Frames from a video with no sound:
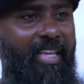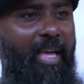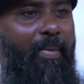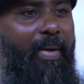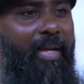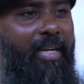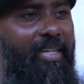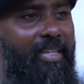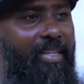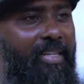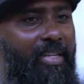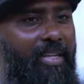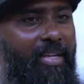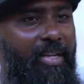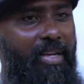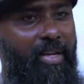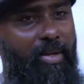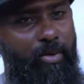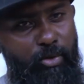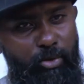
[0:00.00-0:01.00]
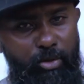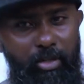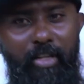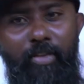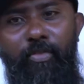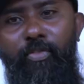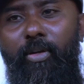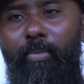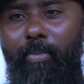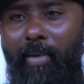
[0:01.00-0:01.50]
Amen.
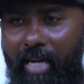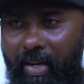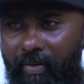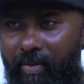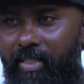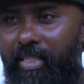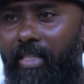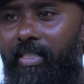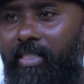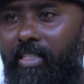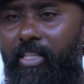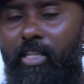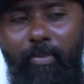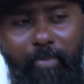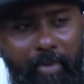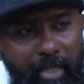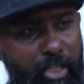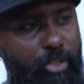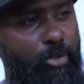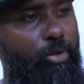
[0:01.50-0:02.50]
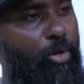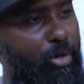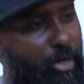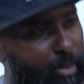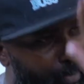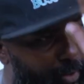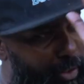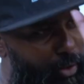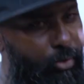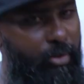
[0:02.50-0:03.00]
If you're part of a CSA church, please go
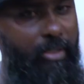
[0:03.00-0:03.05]
and be